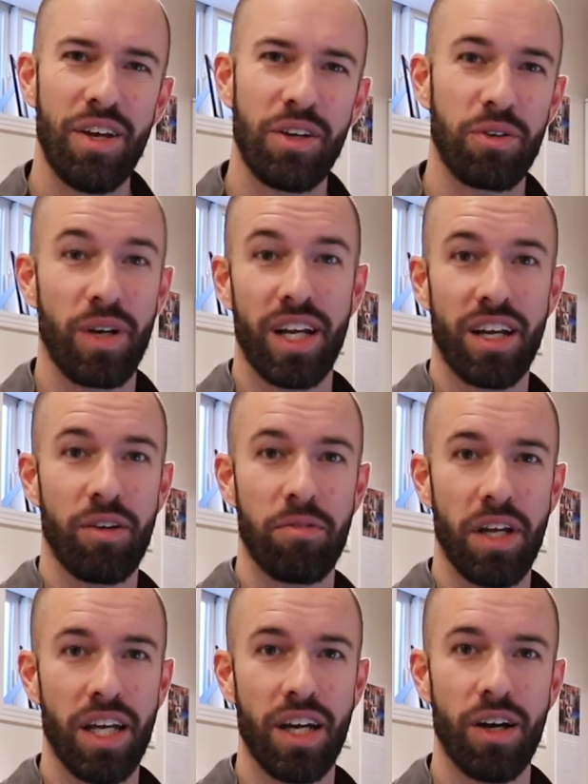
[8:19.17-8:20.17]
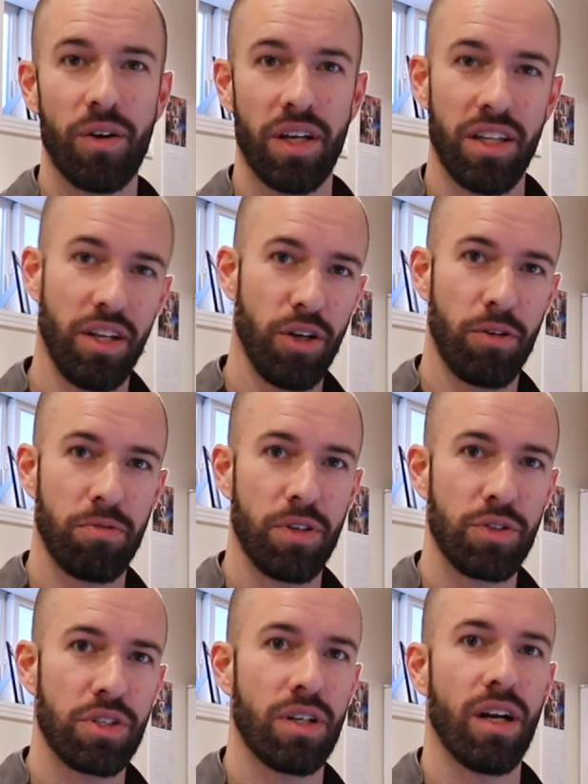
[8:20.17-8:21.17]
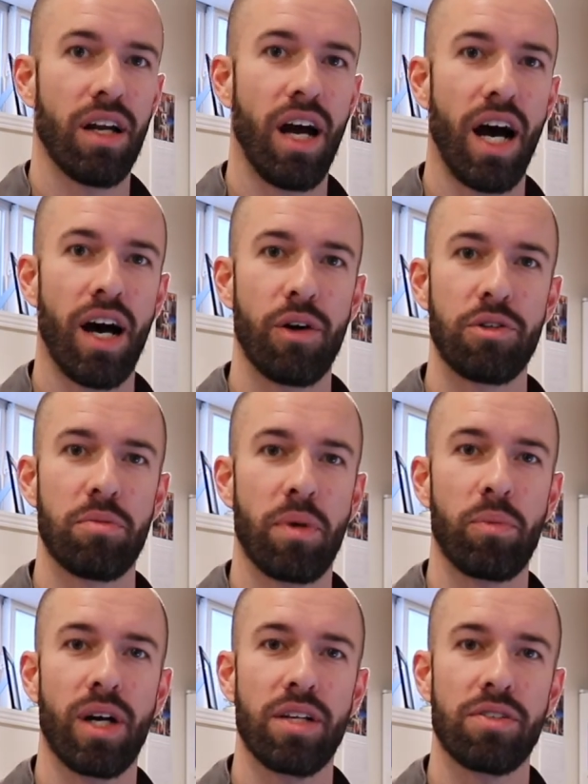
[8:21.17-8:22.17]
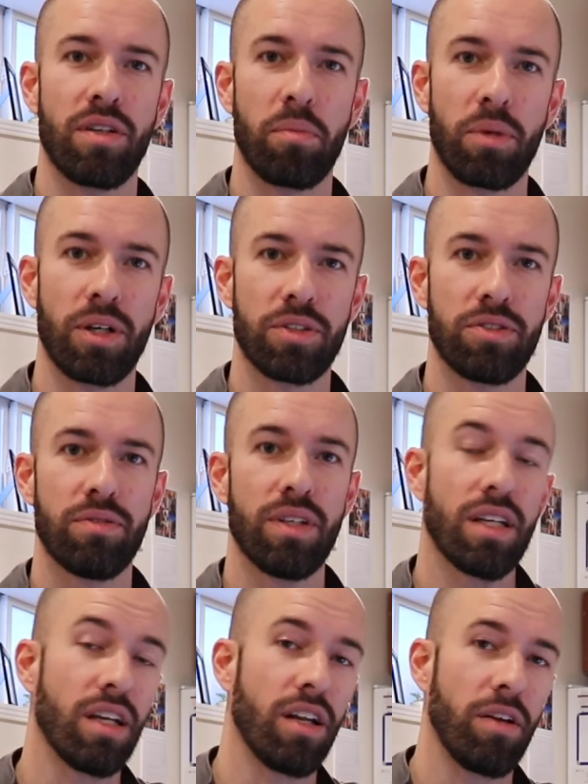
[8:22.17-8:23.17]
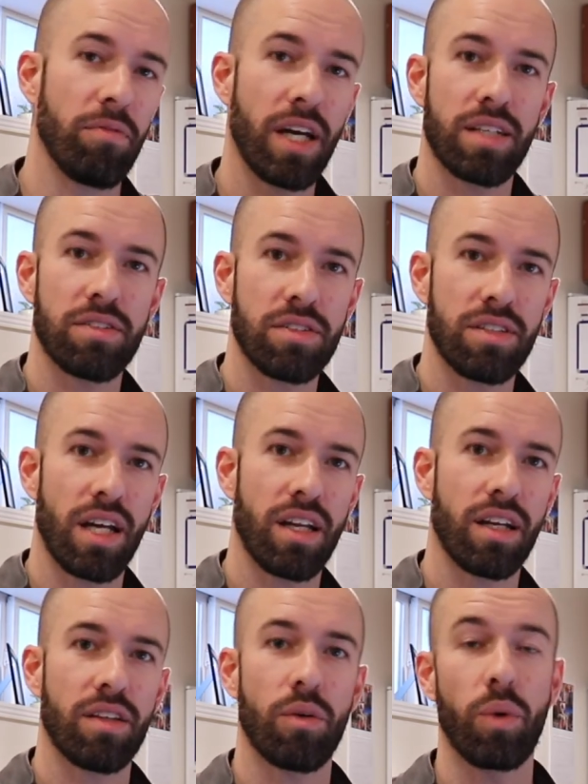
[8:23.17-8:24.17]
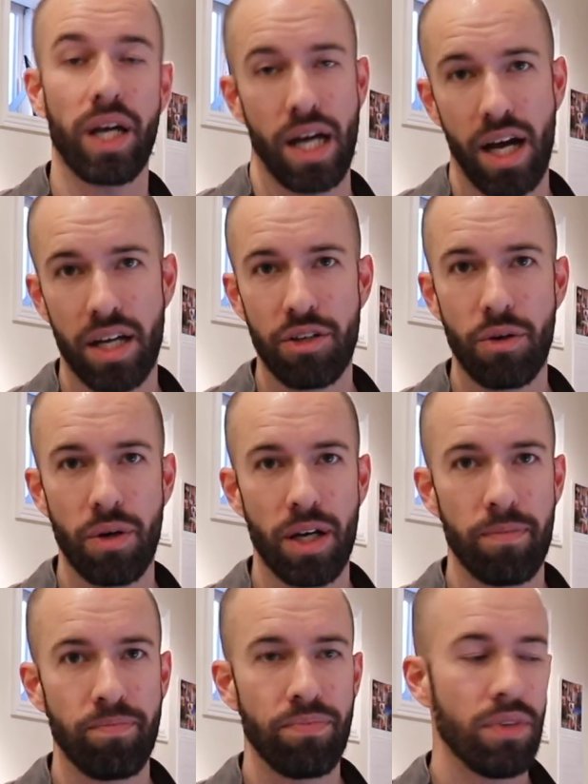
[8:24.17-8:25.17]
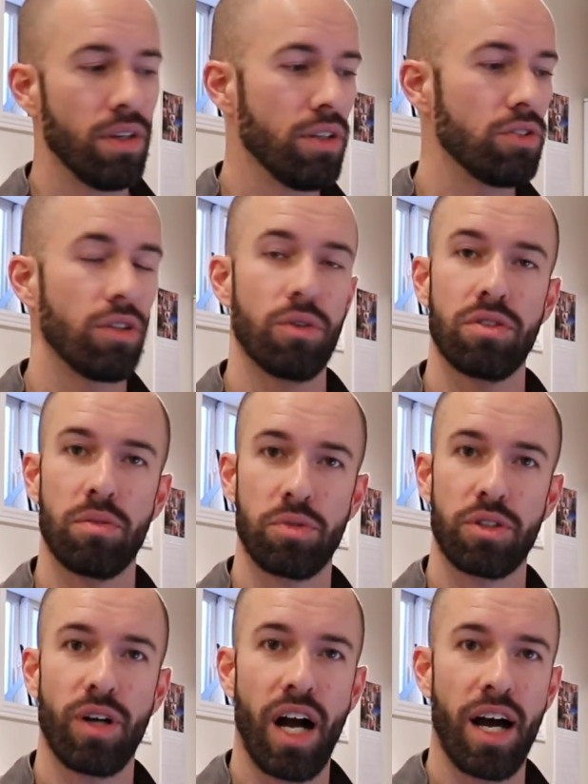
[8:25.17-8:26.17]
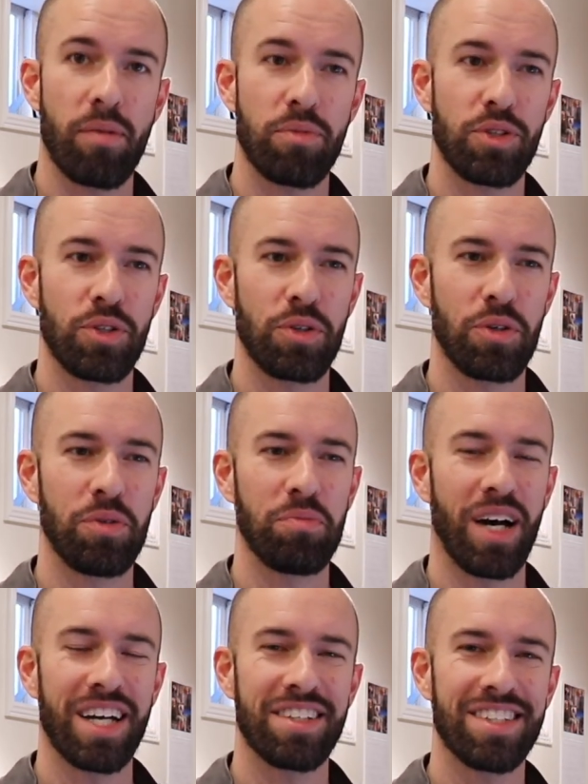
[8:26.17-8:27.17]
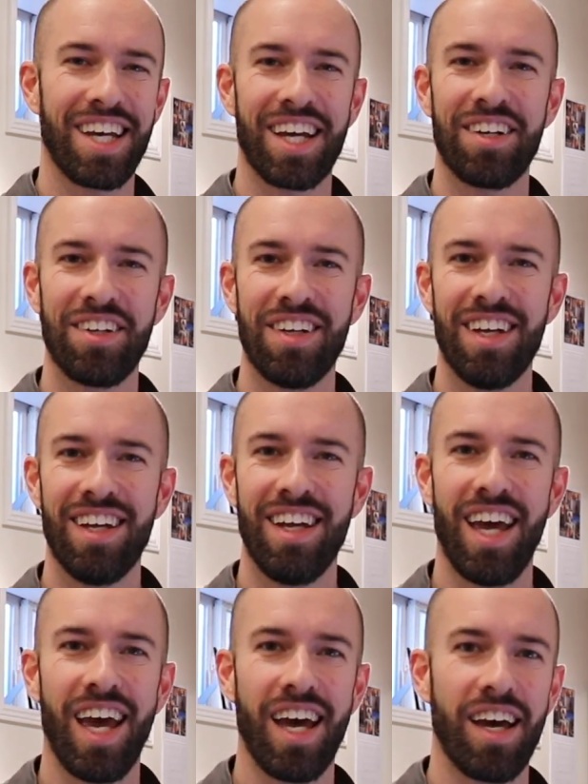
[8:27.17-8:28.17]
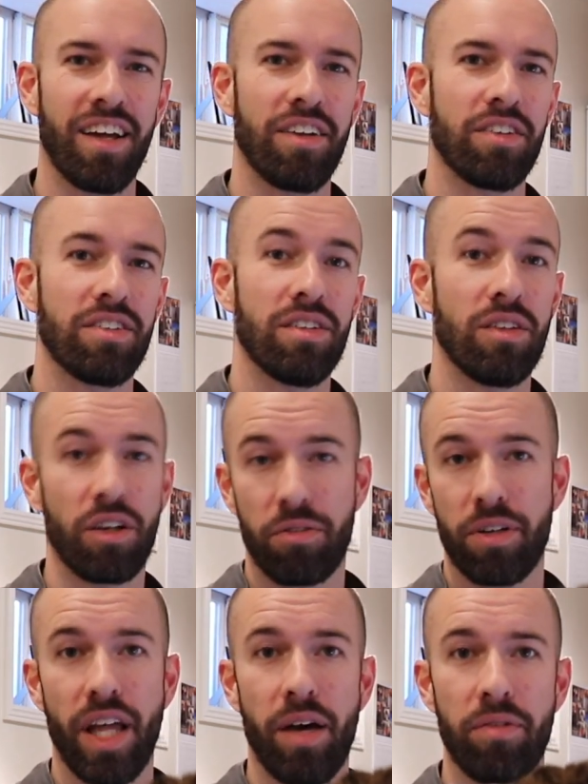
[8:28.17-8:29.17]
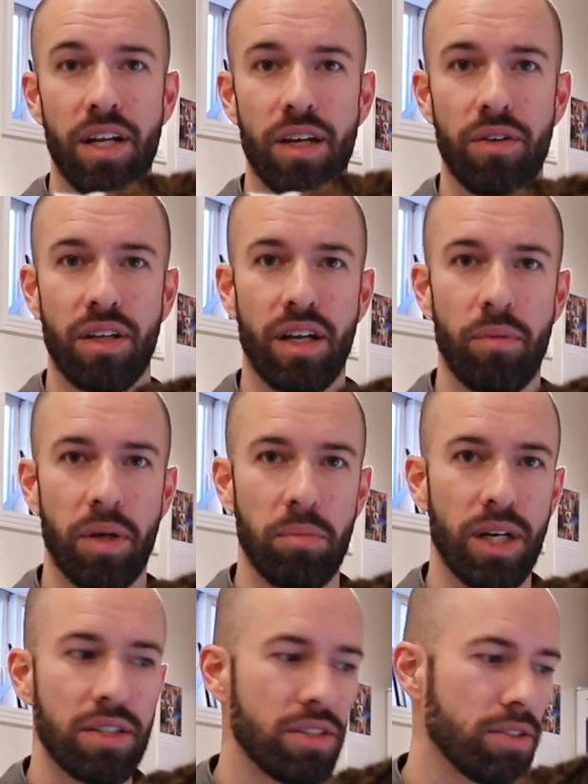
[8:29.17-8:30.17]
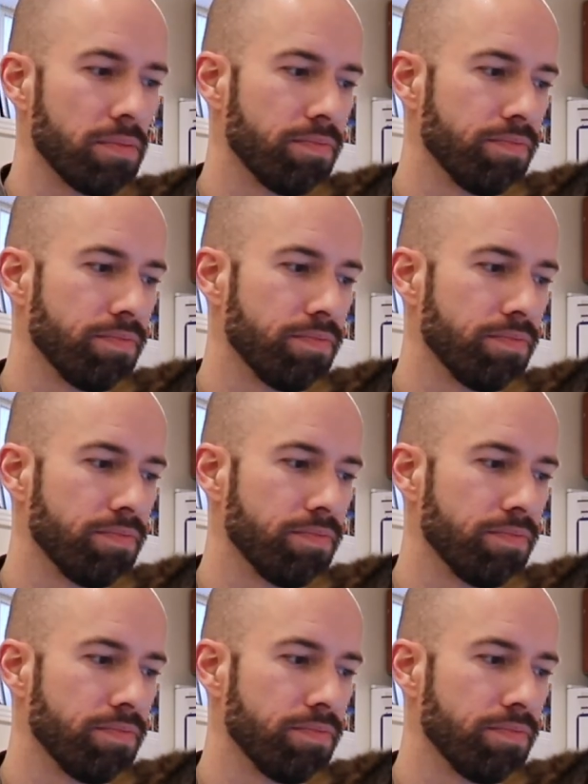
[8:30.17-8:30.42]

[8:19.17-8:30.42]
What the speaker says: creating a video in the near future on how to memorize numbers in an advanced setting, the way I do it. So subscribe to my channel and look for that video in the coming months.